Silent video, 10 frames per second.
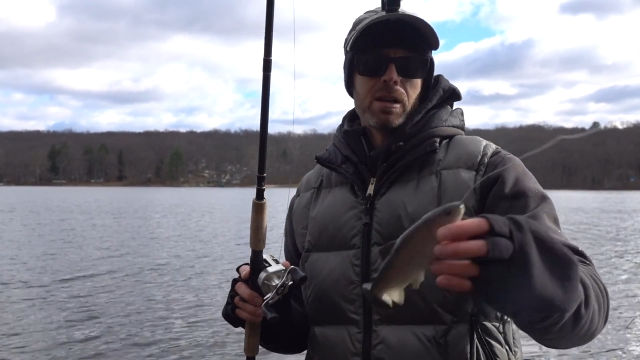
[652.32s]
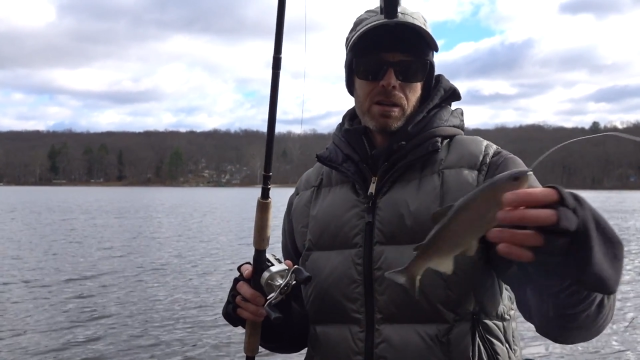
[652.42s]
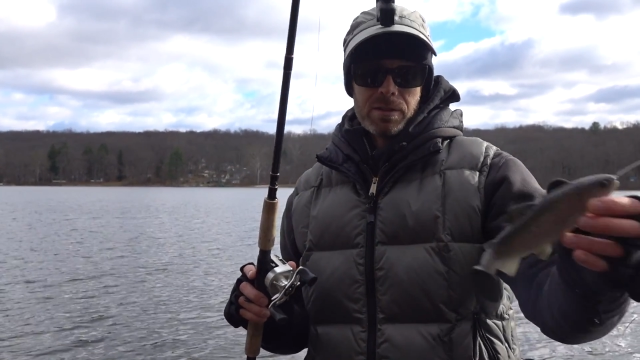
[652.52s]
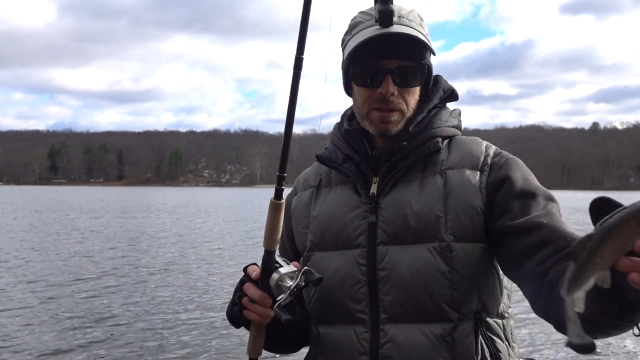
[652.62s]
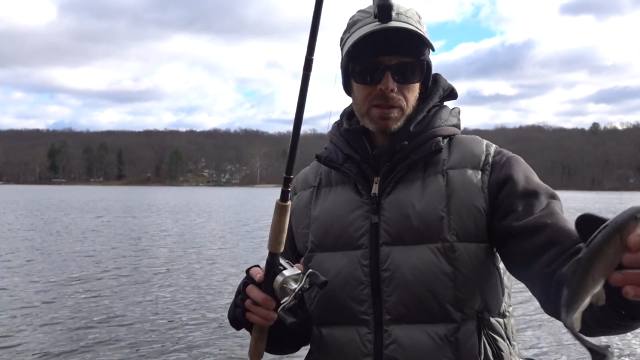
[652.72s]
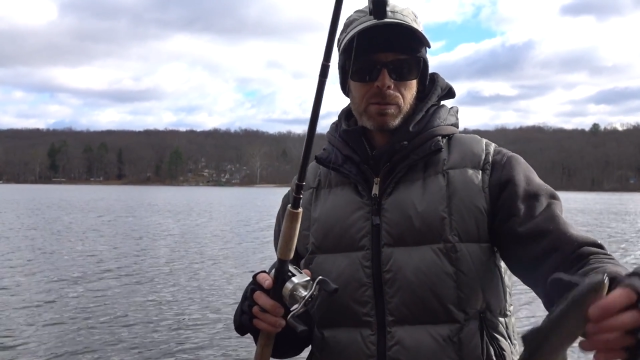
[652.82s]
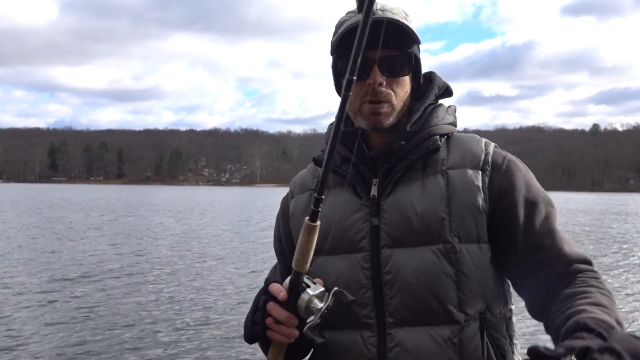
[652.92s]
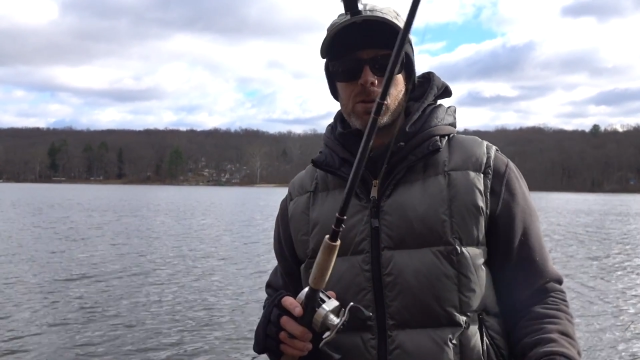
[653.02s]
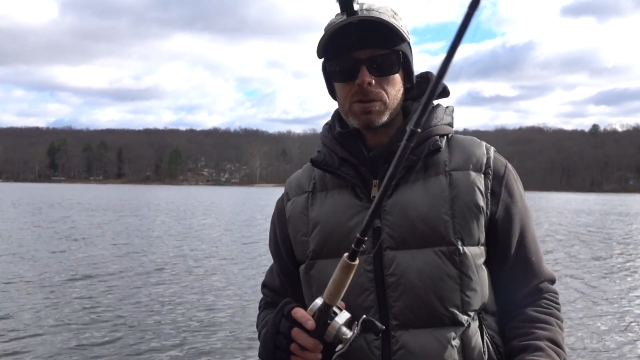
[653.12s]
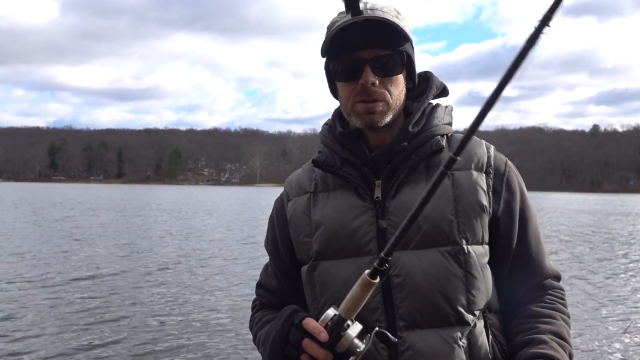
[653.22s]
then I'm gonna
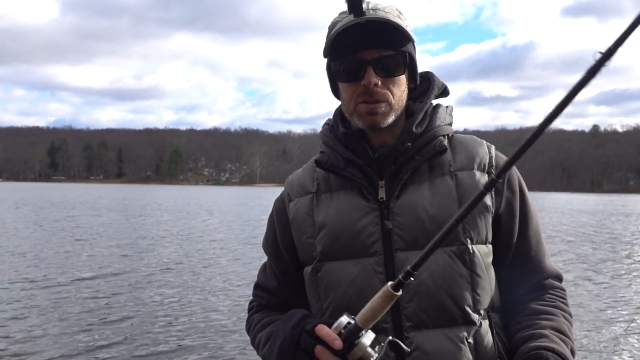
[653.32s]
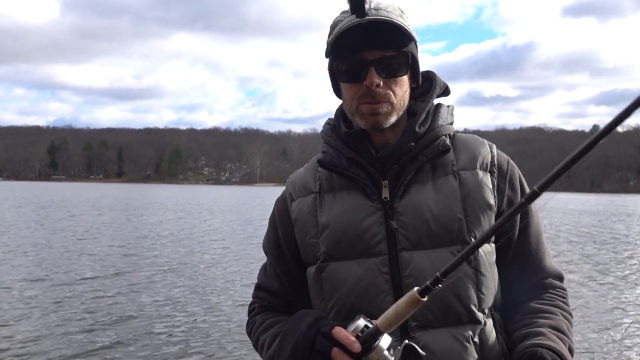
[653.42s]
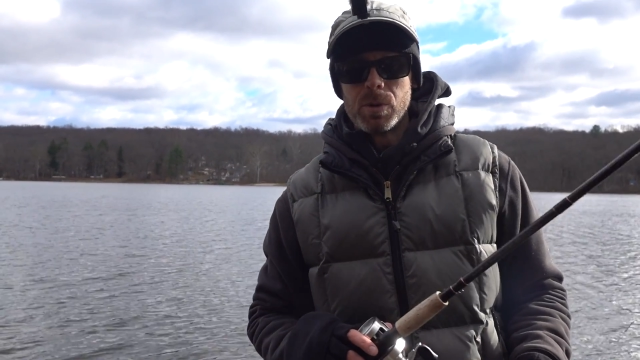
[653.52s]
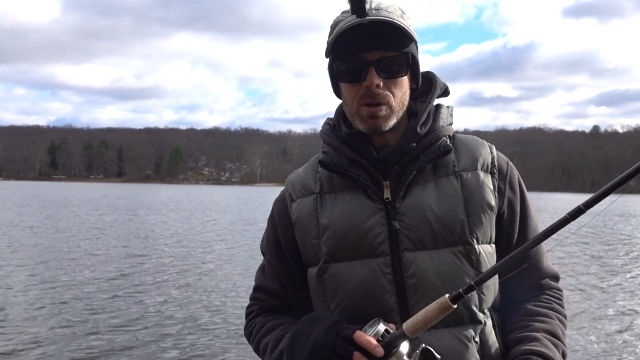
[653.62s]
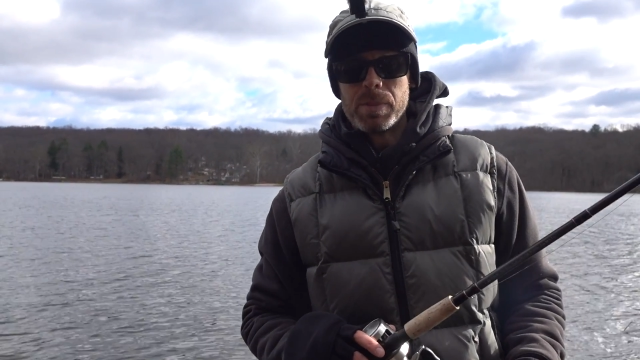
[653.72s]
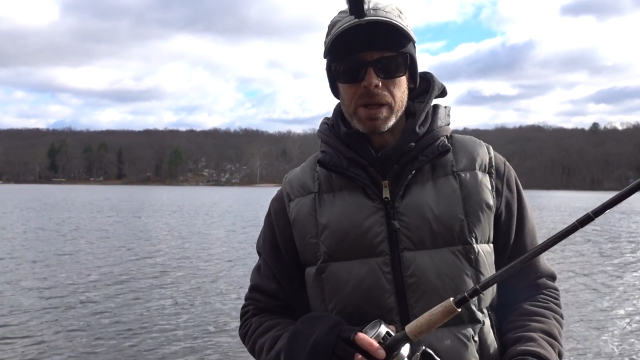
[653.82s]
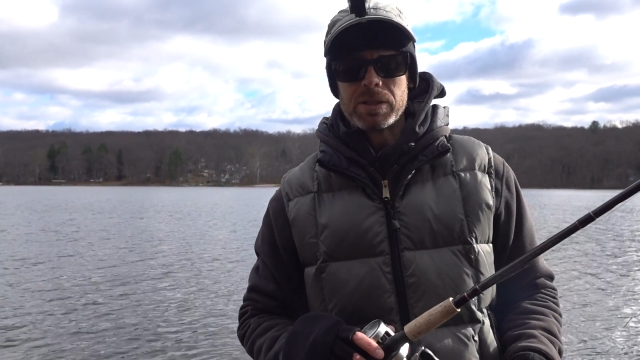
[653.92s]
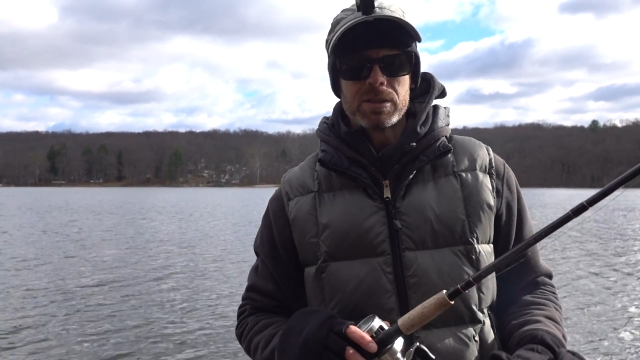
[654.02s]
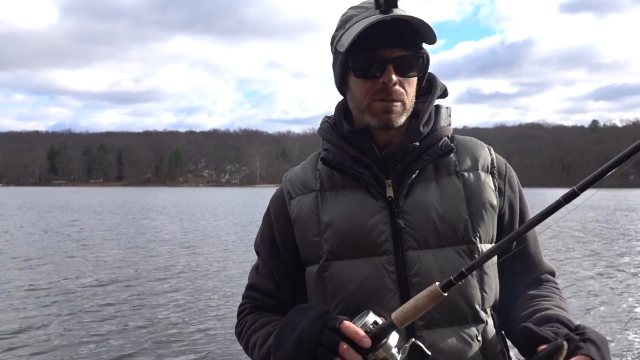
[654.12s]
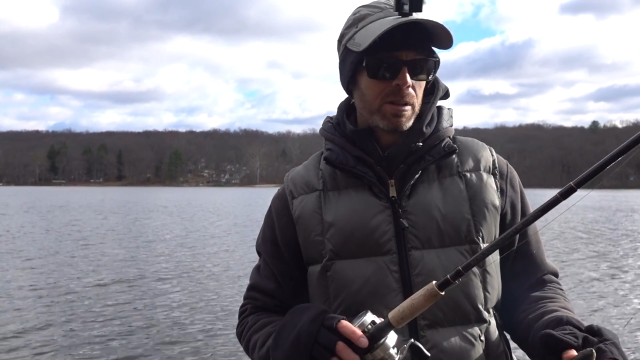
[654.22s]
roll into the small
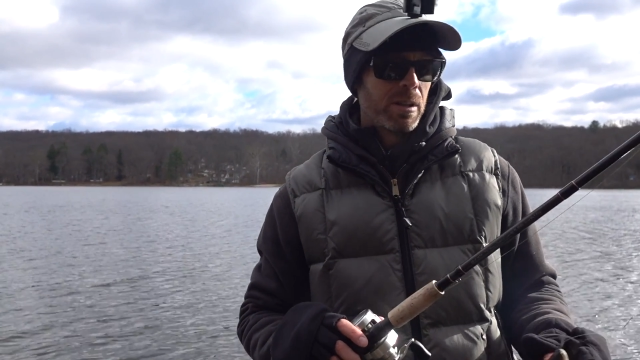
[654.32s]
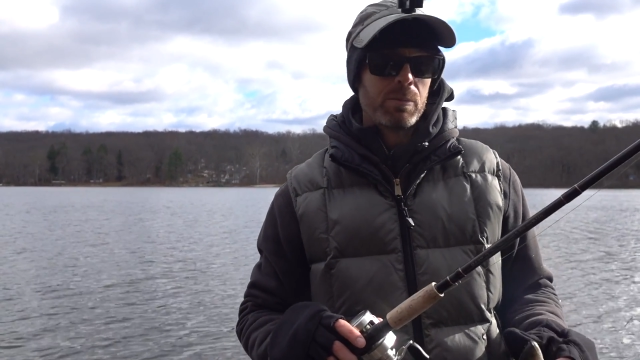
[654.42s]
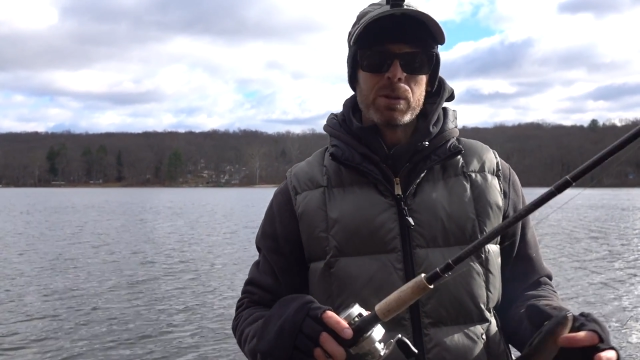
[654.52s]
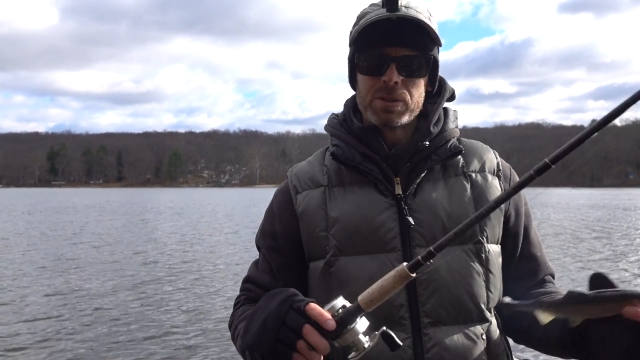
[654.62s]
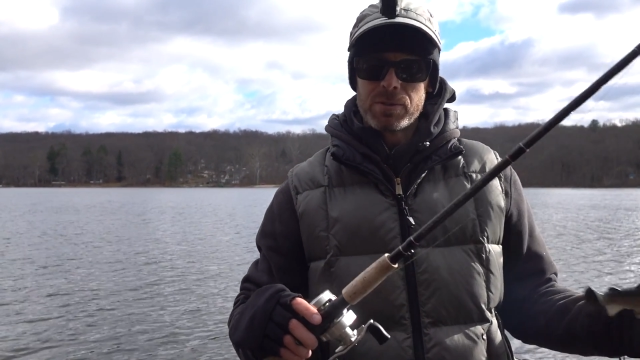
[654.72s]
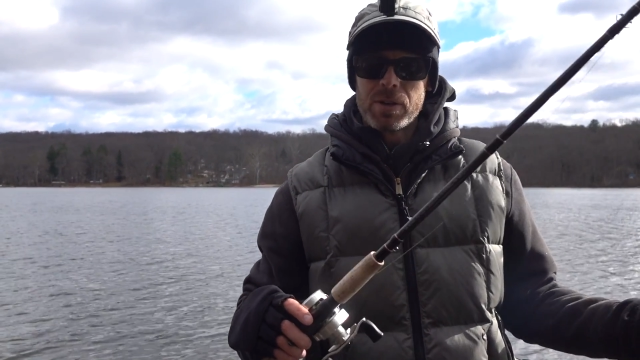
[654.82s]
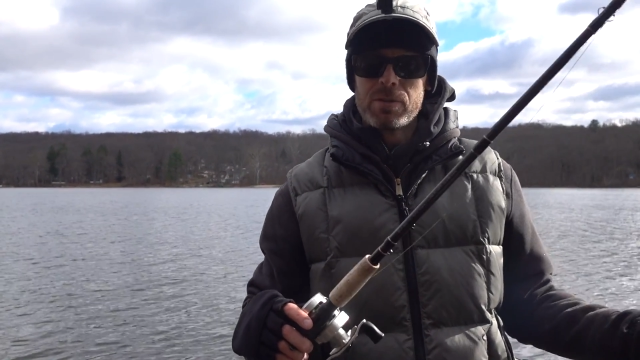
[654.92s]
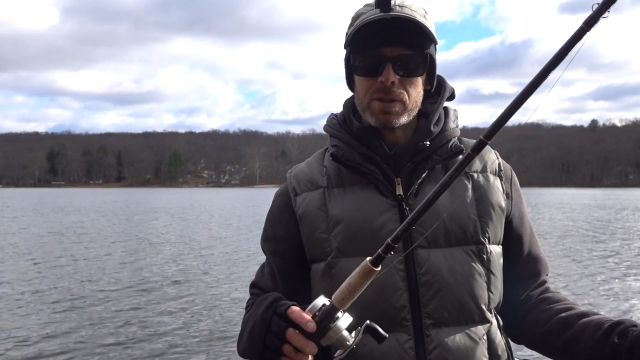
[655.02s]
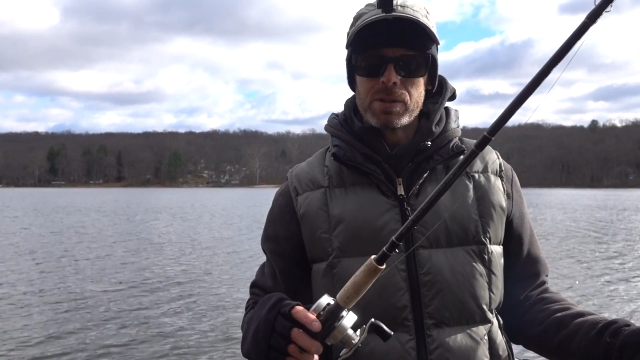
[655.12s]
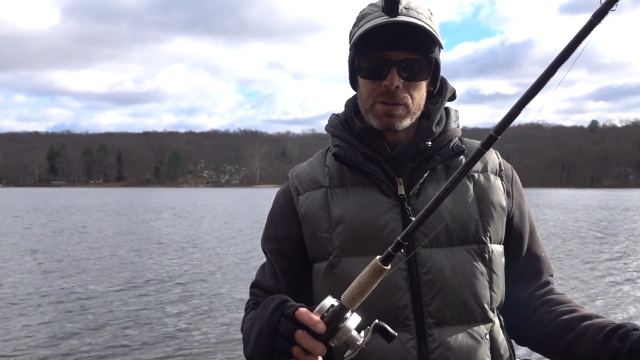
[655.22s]
baits, and then once I've
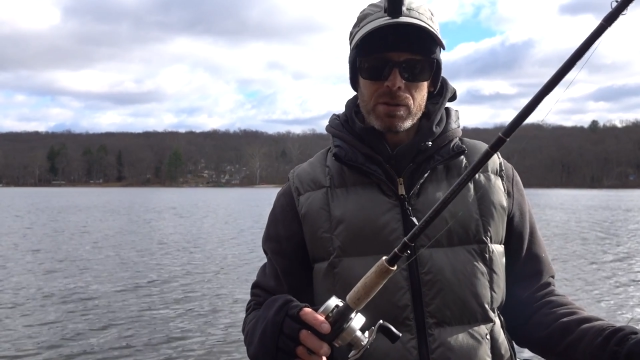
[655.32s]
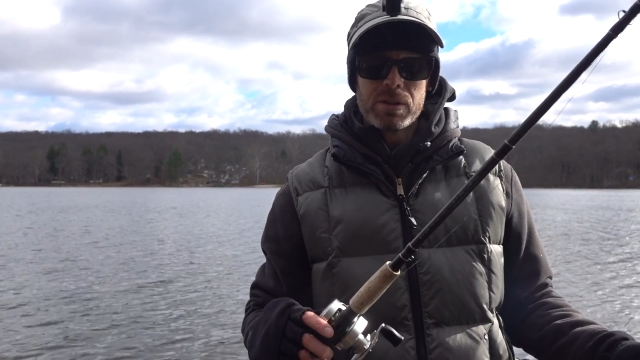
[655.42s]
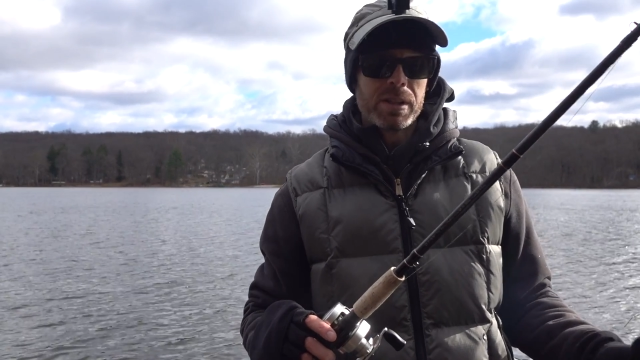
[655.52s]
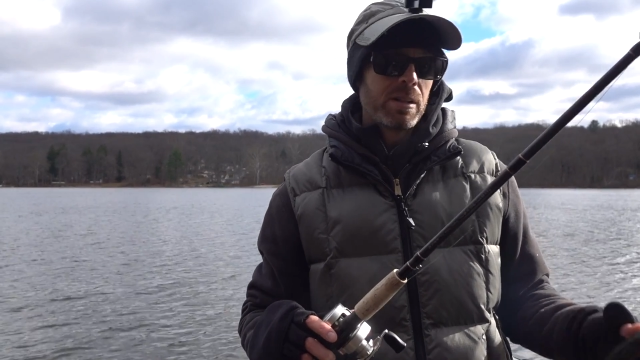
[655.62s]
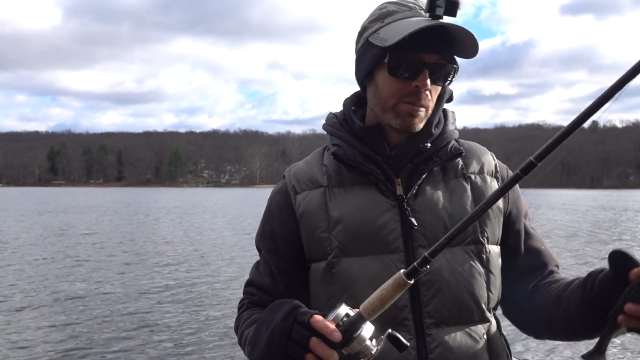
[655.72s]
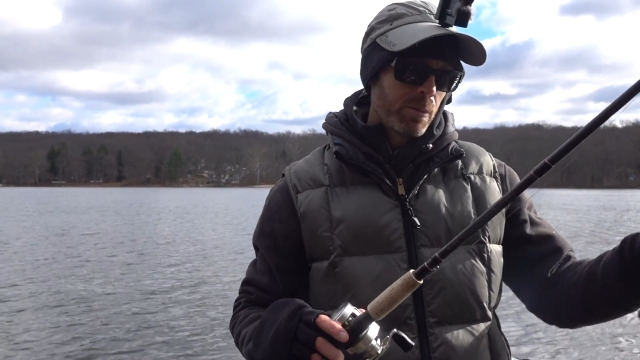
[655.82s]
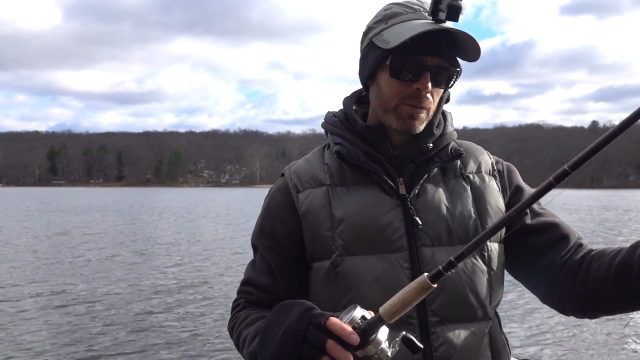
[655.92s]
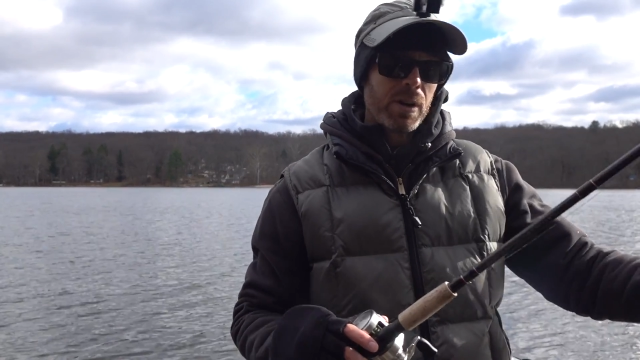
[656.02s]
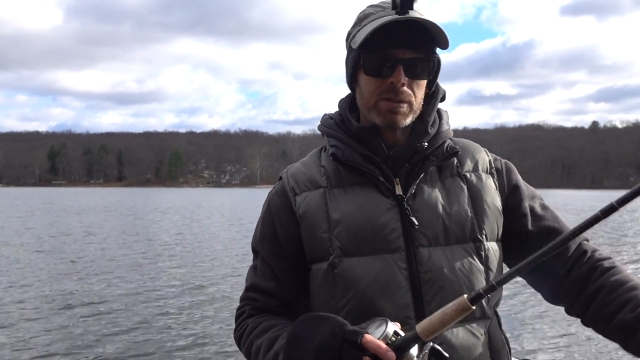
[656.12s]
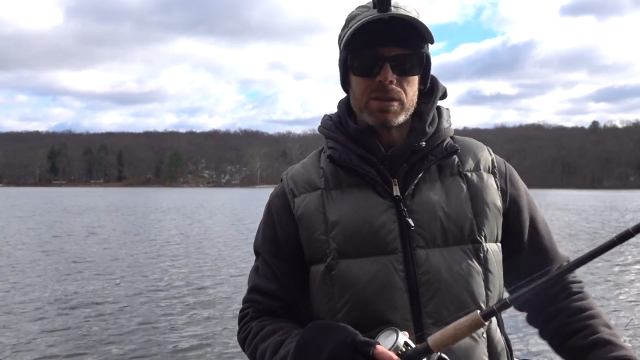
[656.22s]
covered it thoroughly, move
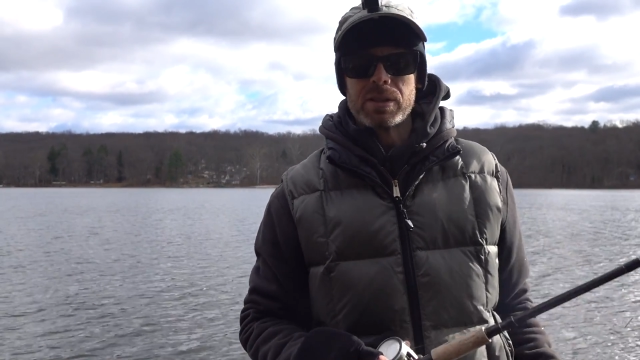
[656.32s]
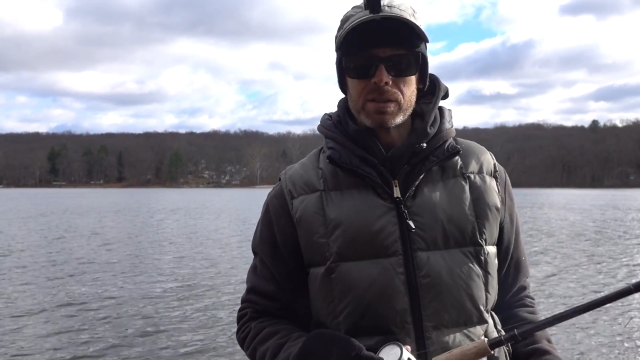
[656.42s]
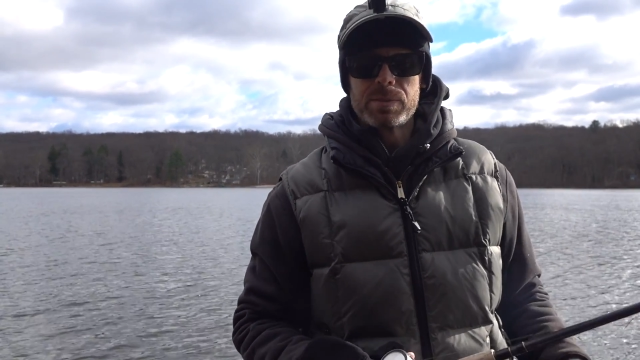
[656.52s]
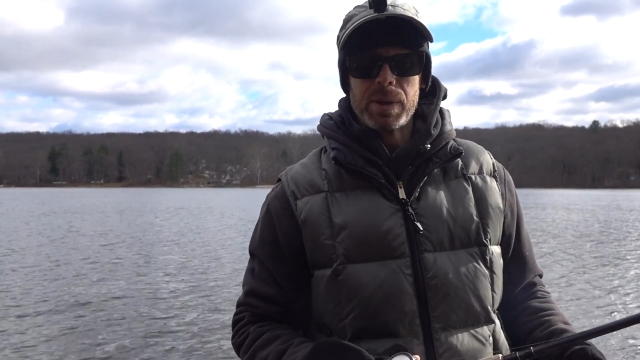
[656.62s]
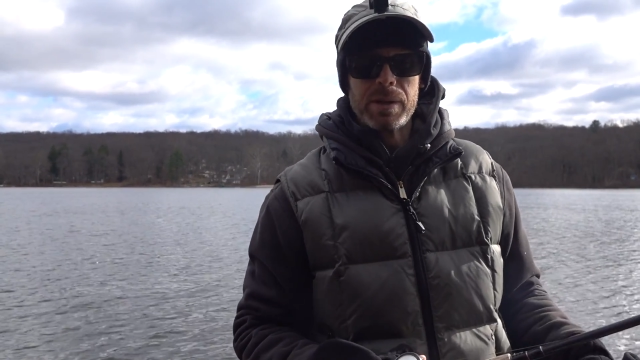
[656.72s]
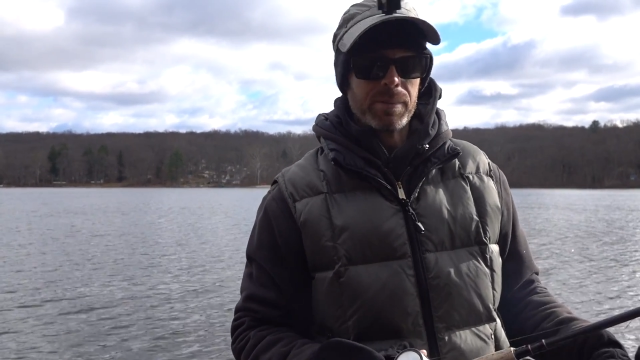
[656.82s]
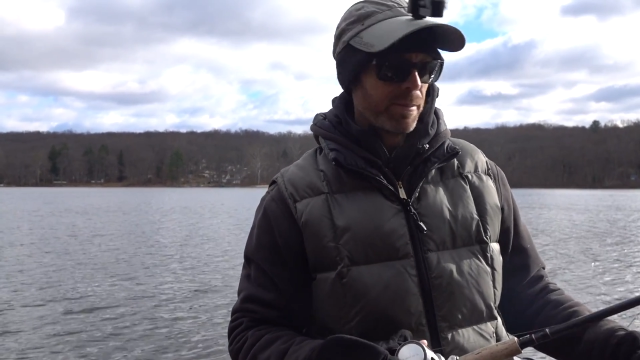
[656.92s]
on to the next spot.